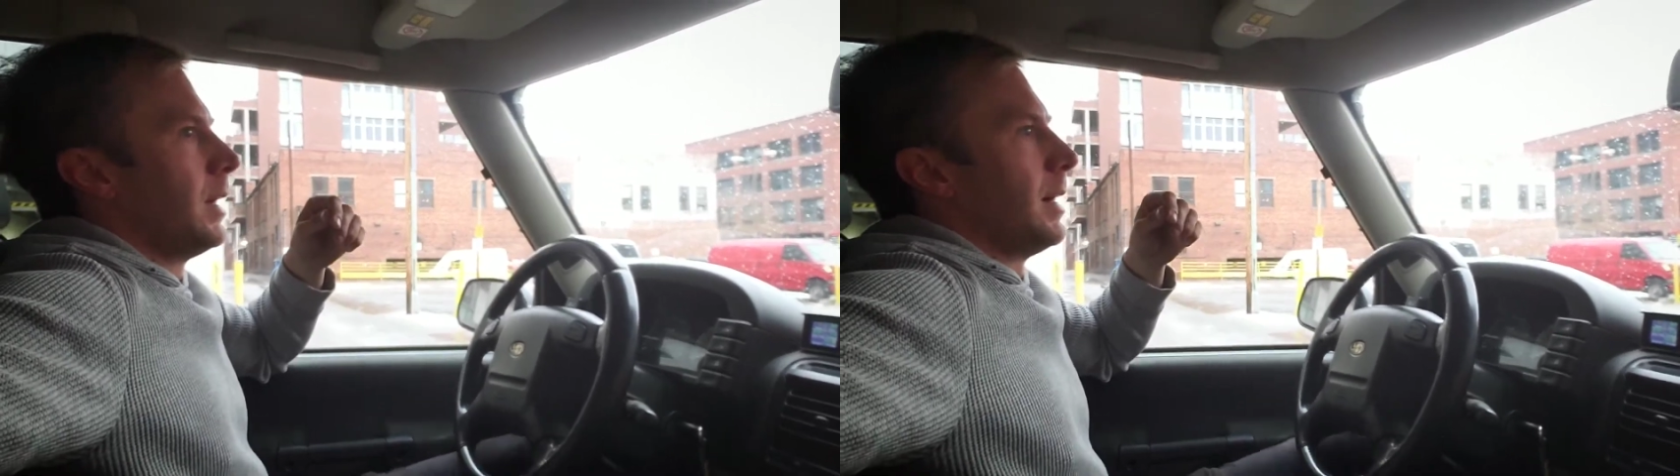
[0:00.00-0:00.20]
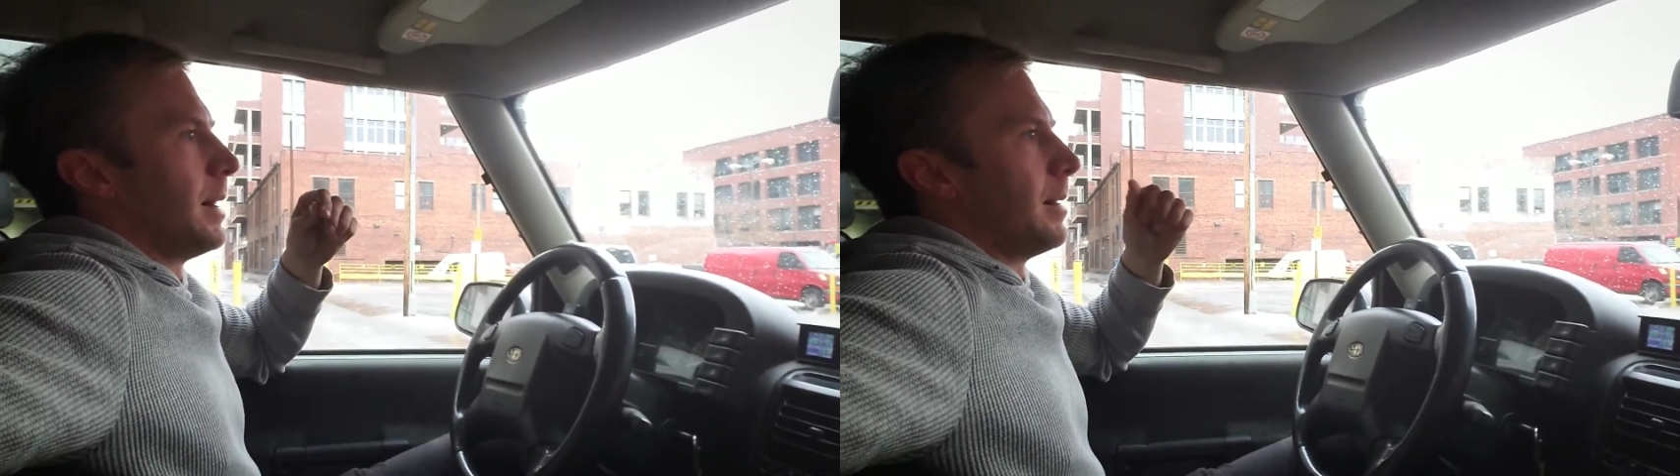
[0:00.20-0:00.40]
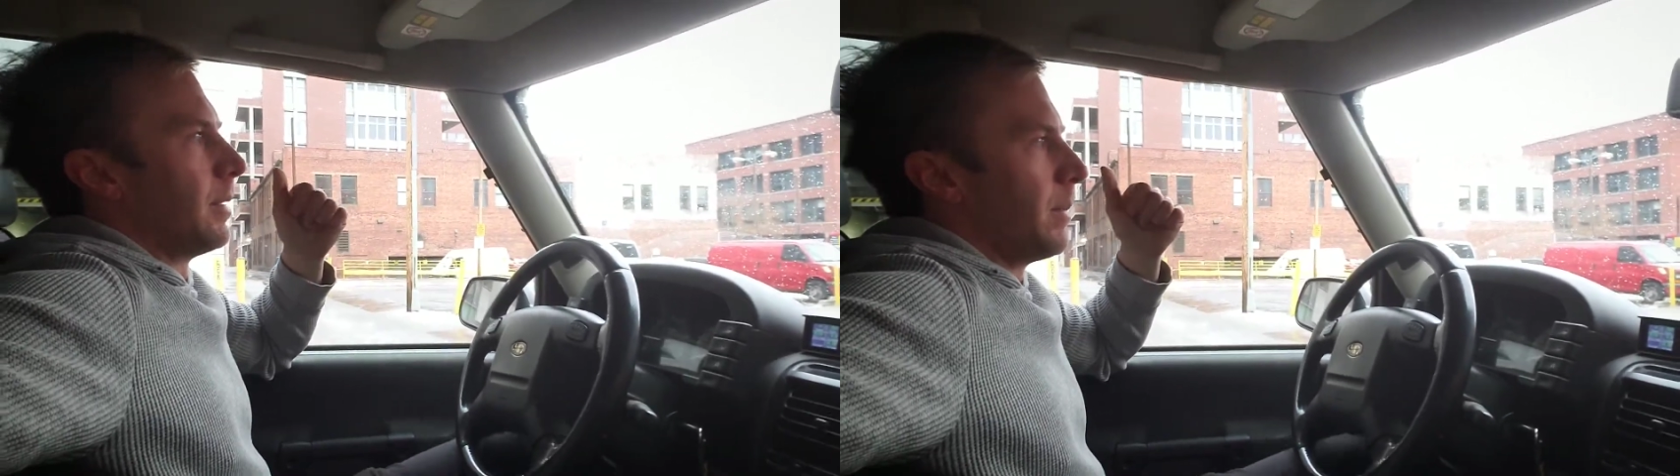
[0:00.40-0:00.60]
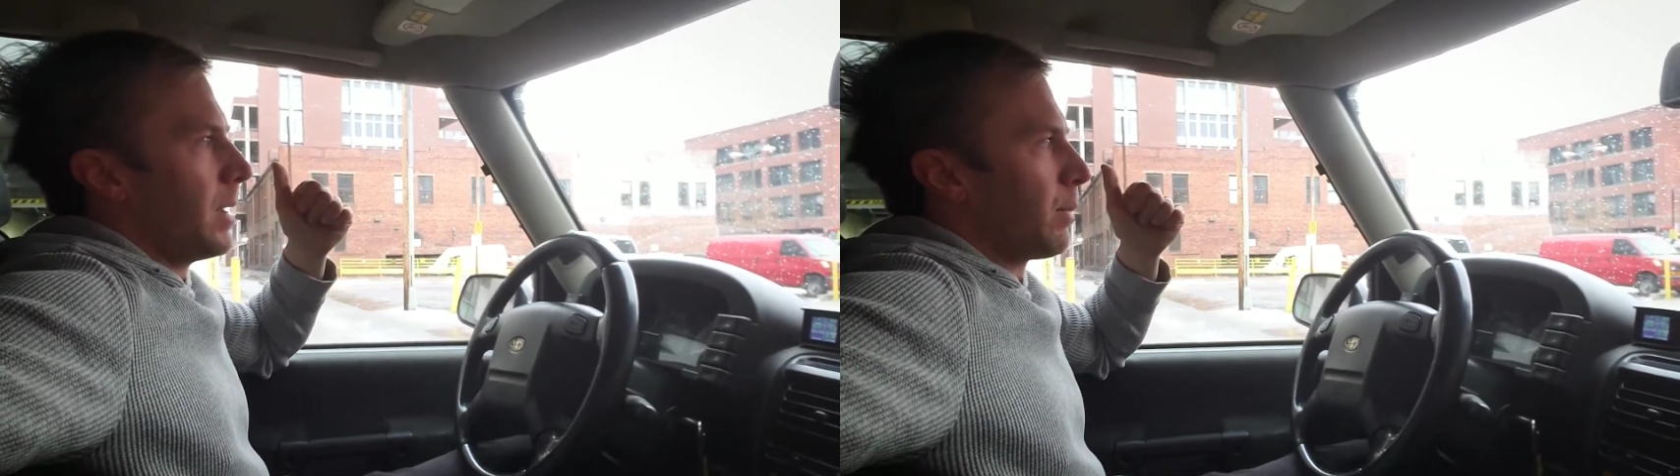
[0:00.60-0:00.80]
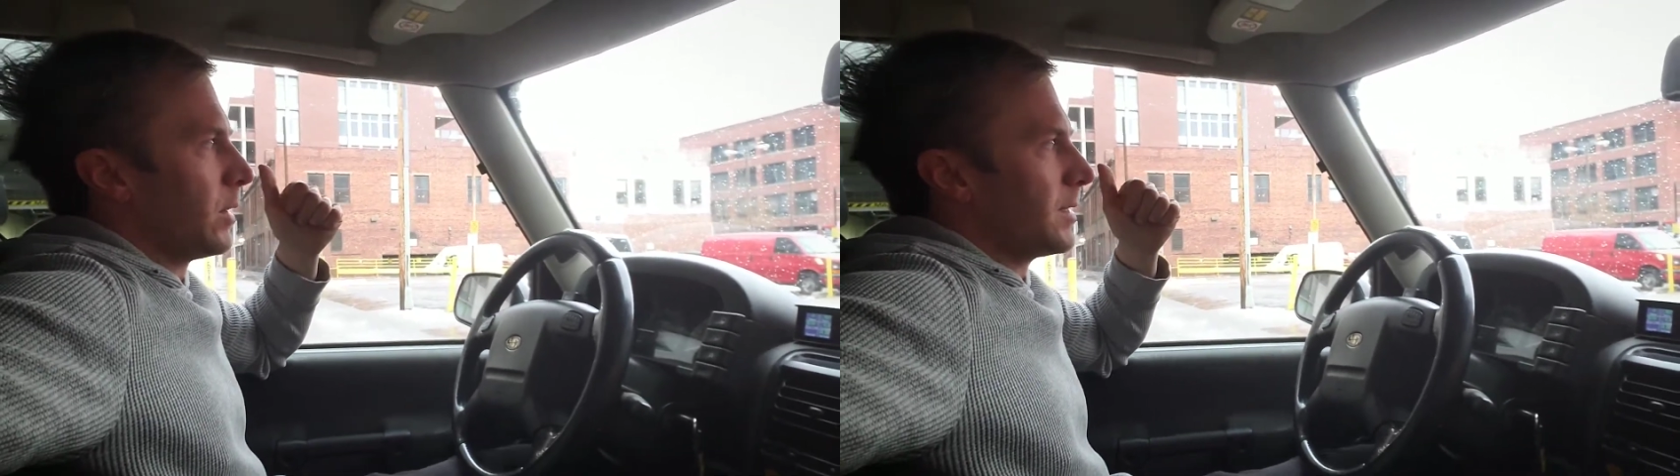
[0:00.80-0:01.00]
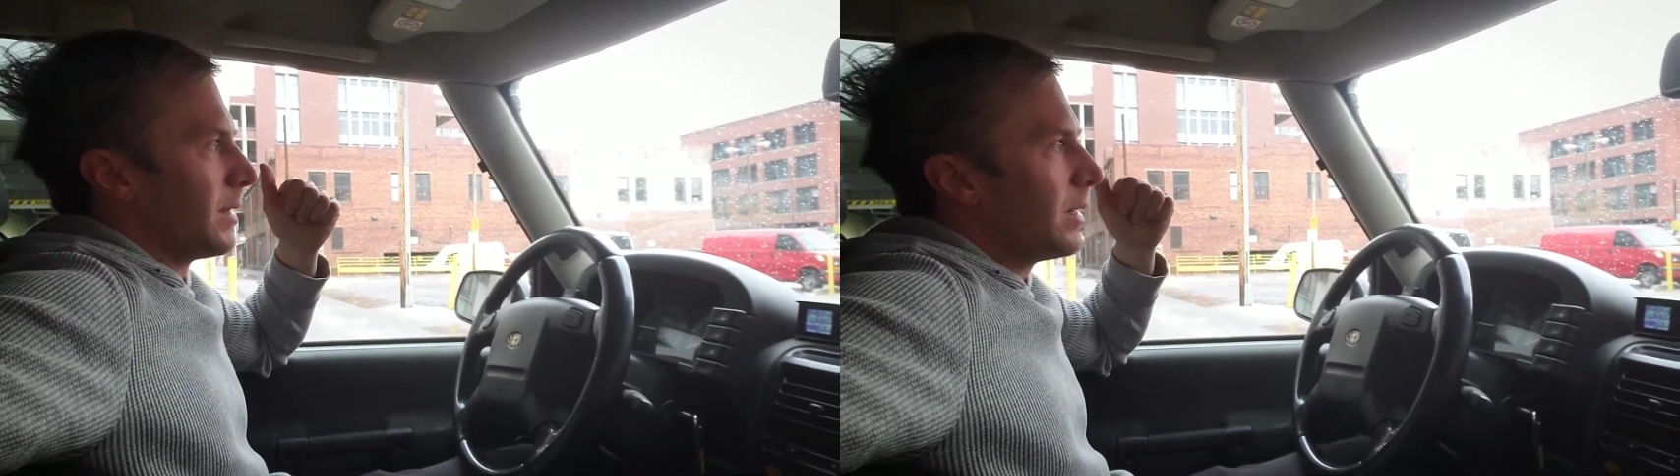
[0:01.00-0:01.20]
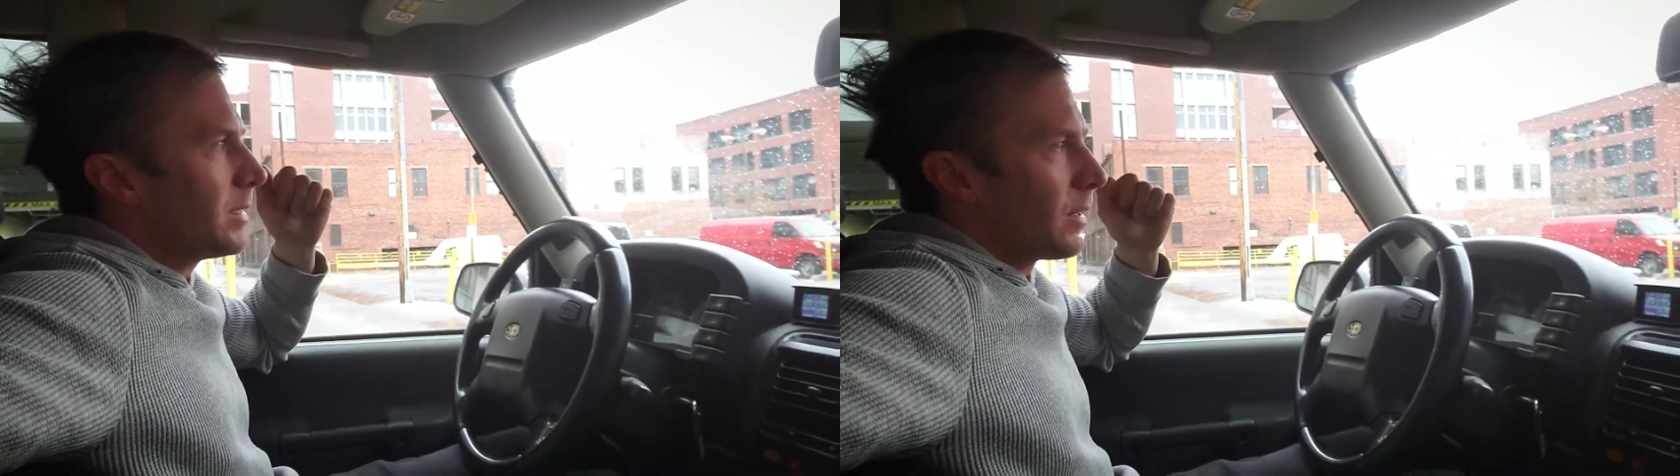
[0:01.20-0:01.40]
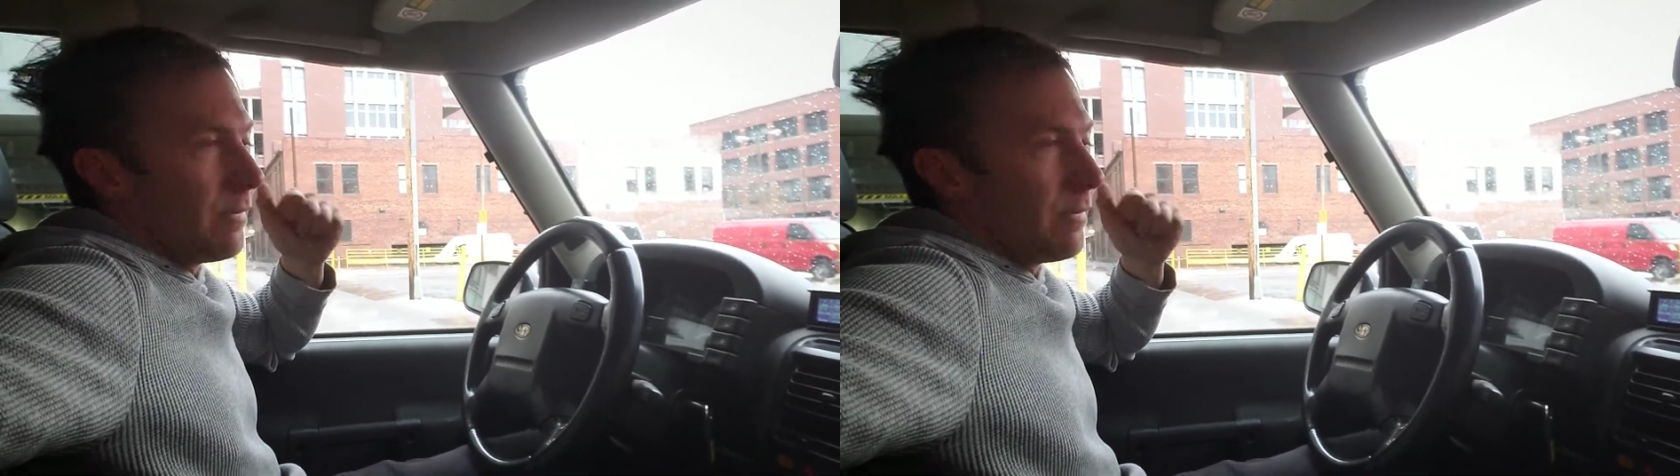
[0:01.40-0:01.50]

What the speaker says: The main parts that leaks